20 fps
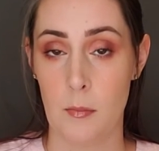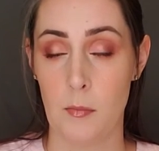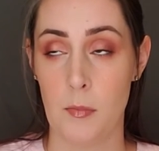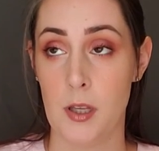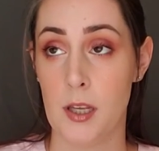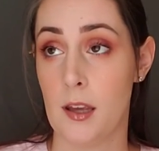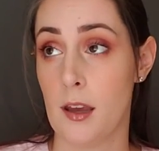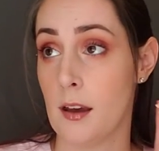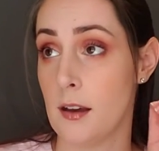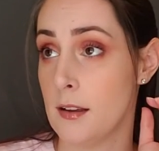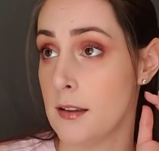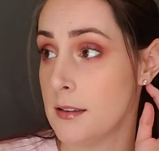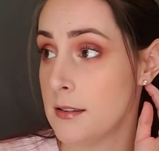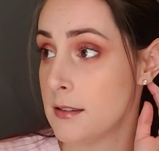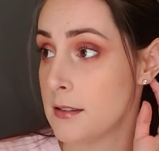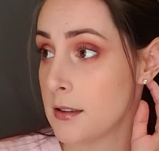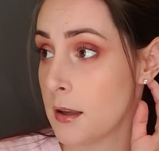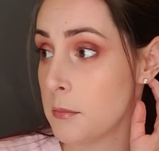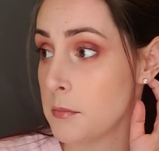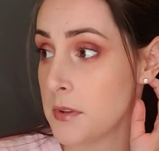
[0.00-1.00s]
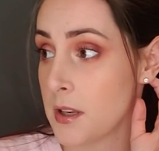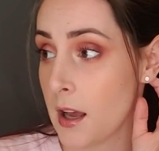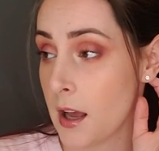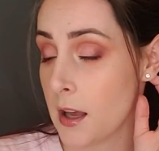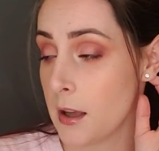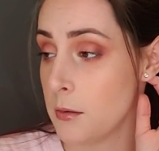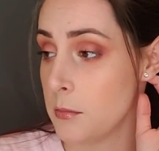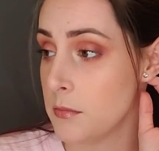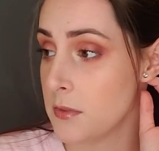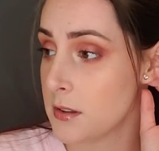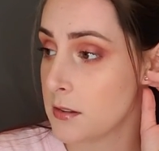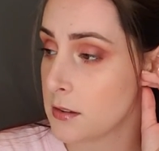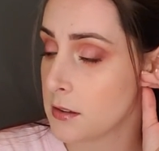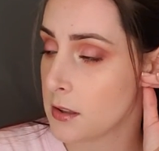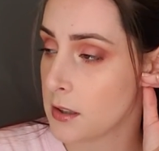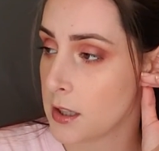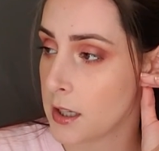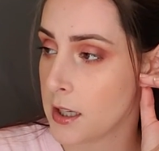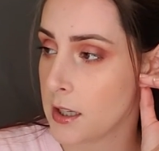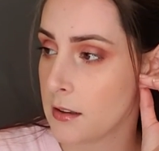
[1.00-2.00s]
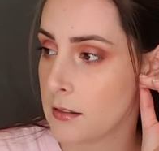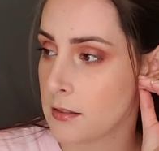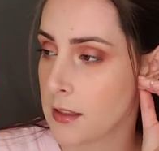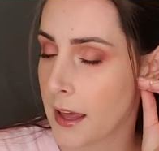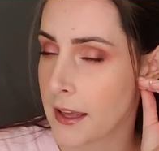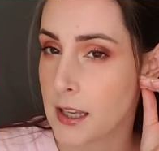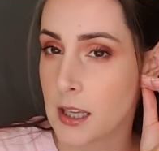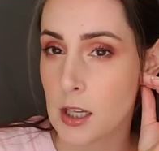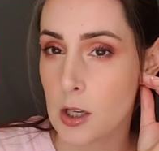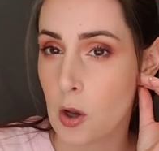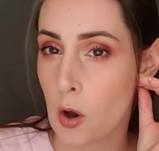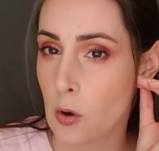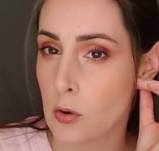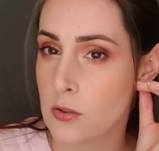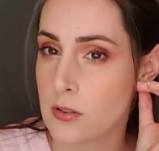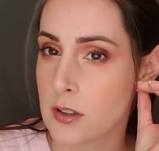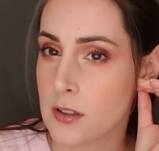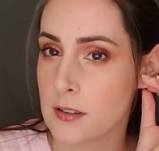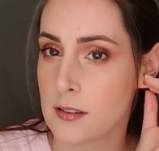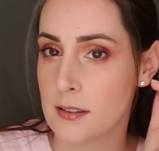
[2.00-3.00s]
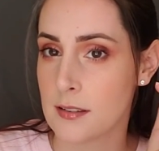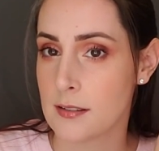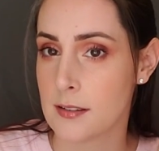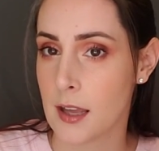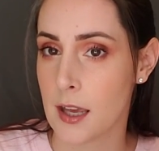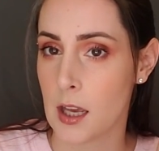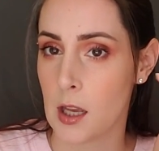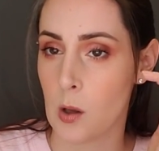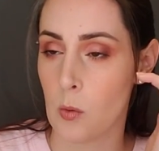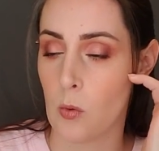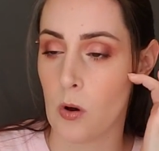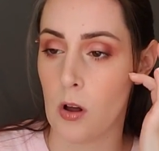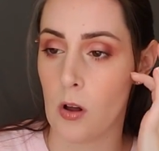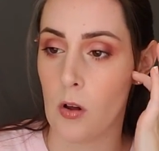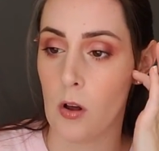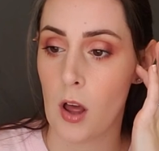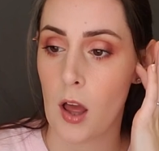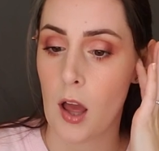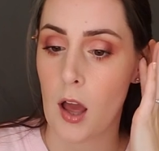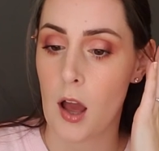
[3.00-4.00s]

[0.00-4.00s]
because sometimes he like he goes into saying well